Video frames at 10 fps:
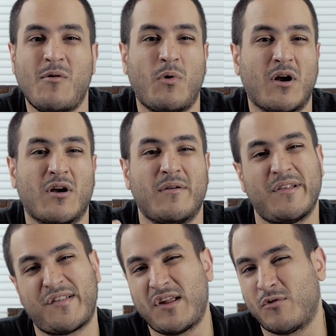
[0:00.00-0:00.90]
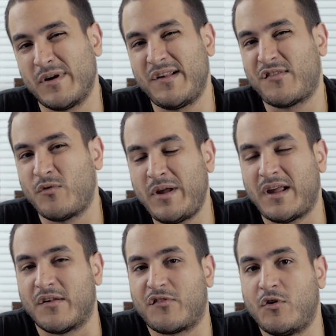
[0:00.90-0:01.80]
Where, let's say green's the
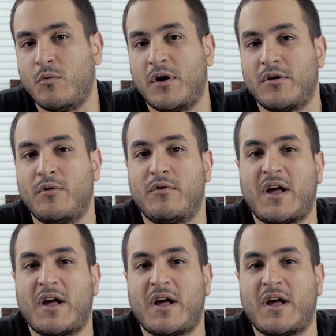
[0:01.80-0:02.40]
weakest, you want to